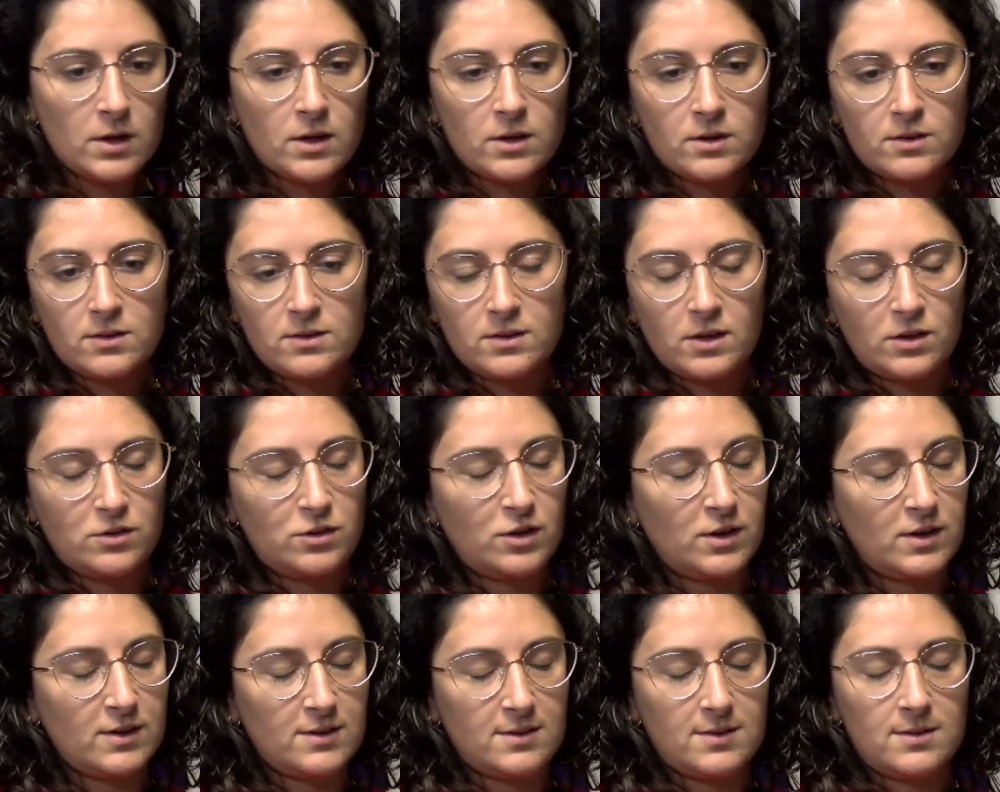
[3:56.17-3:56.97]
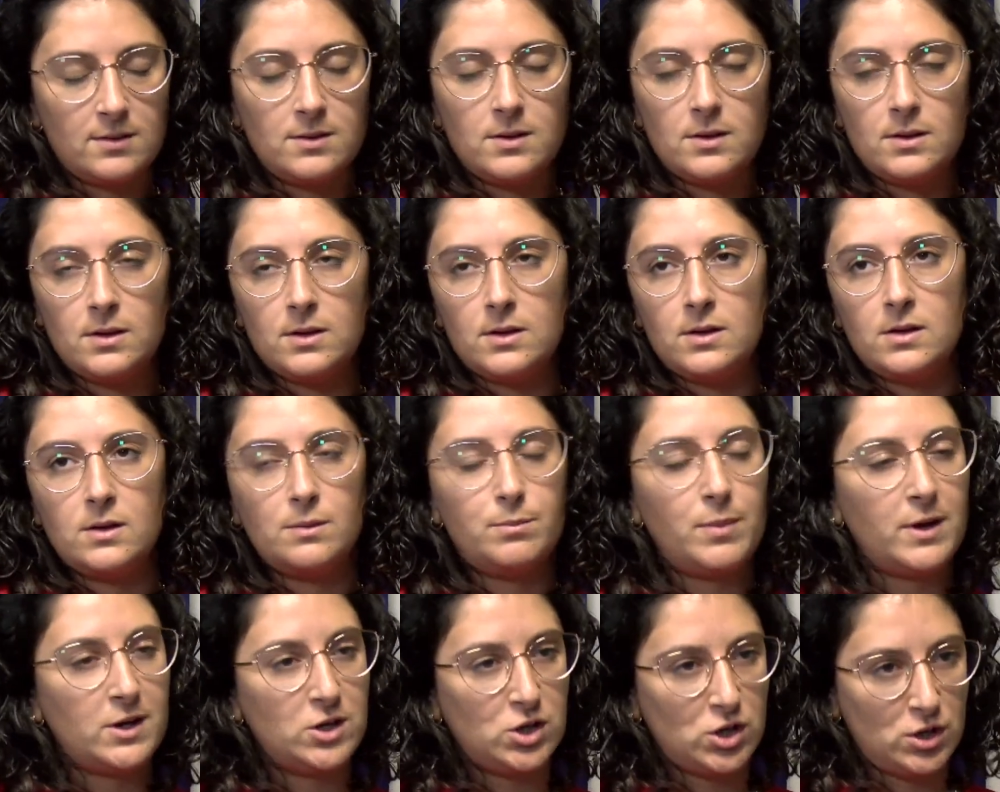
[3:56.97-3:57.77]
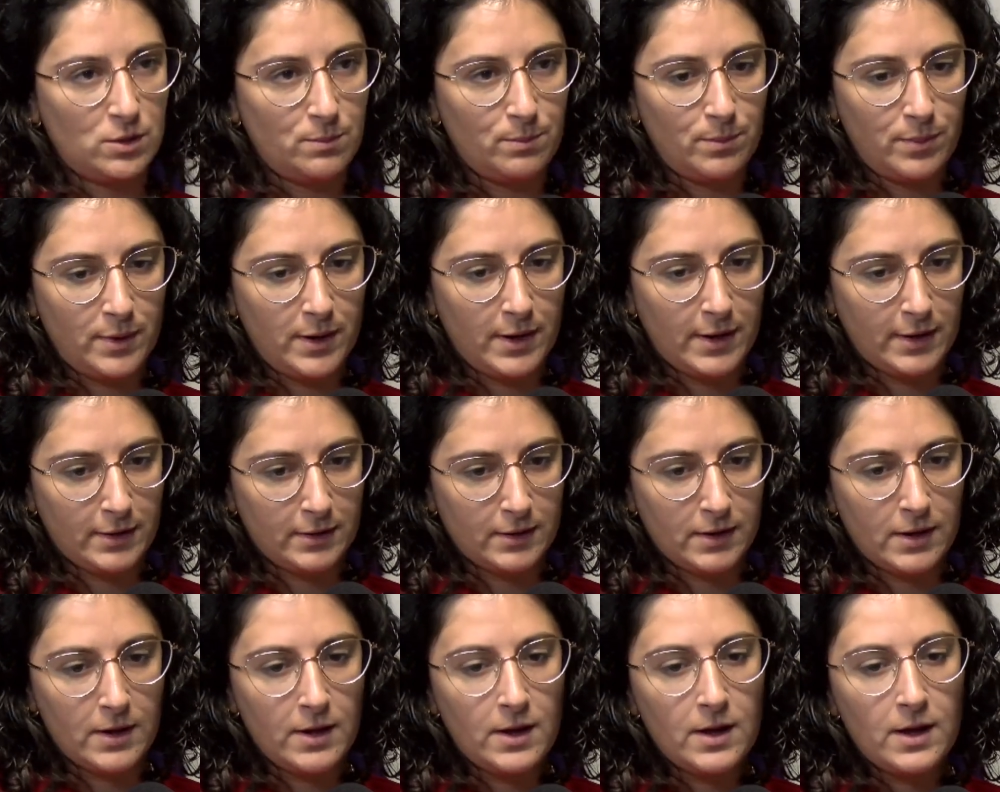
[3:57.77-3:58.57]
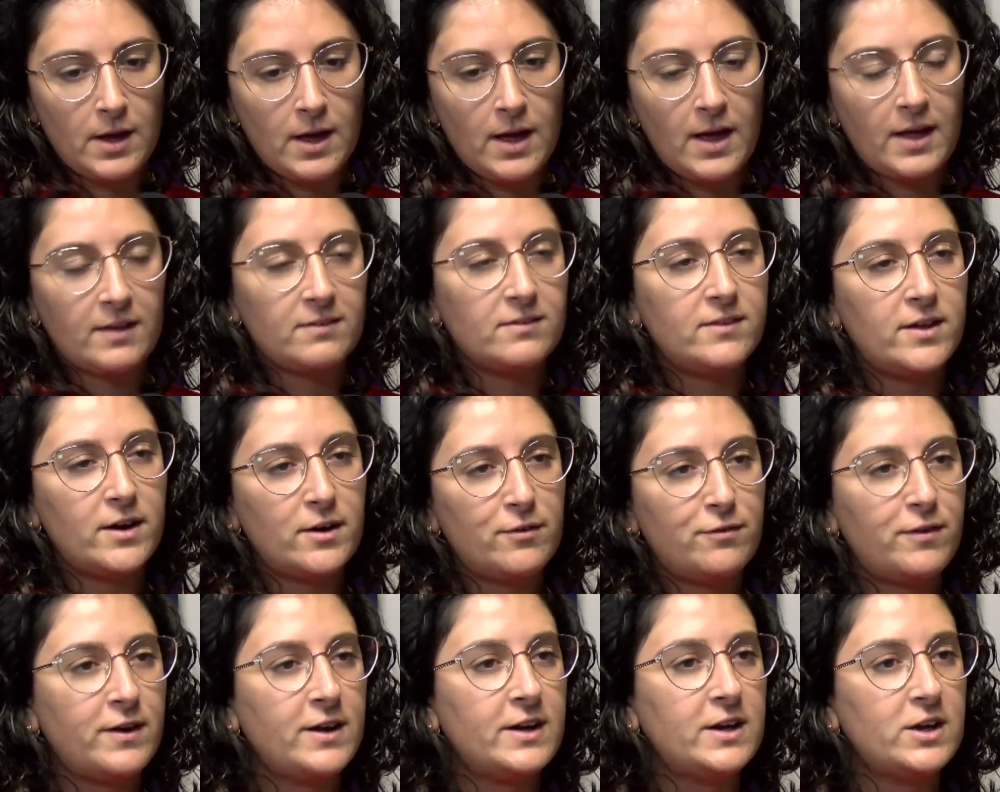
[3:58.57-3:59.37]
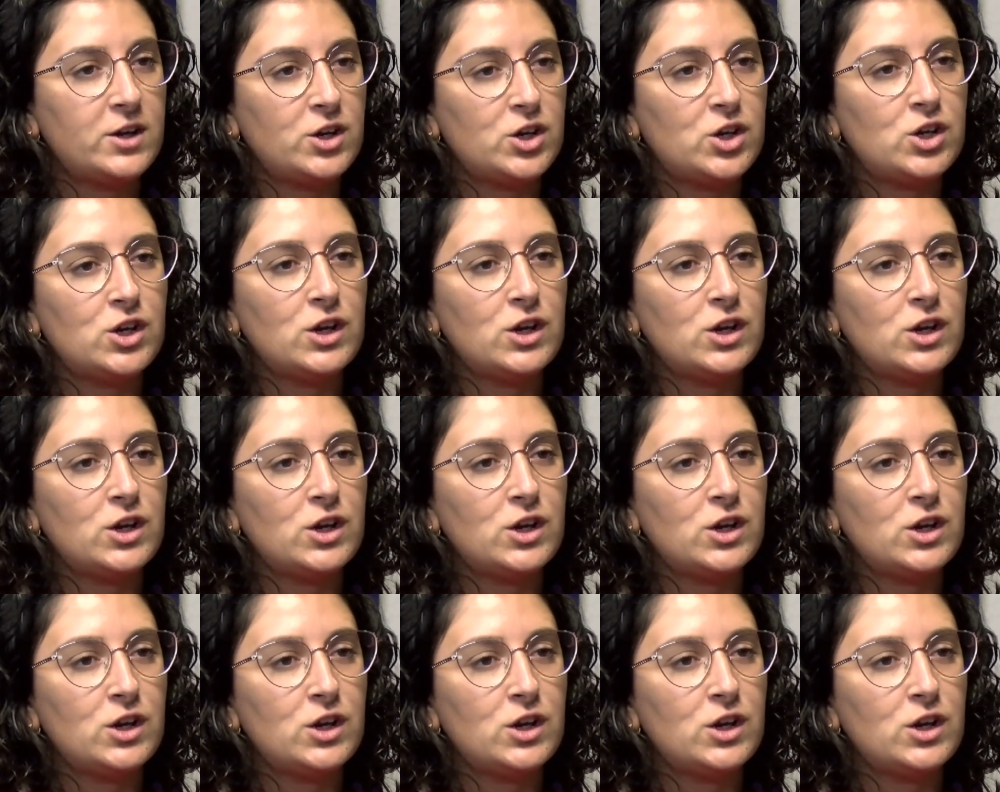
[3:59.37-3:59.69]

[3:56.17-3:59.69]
such as the pension plan, and their financial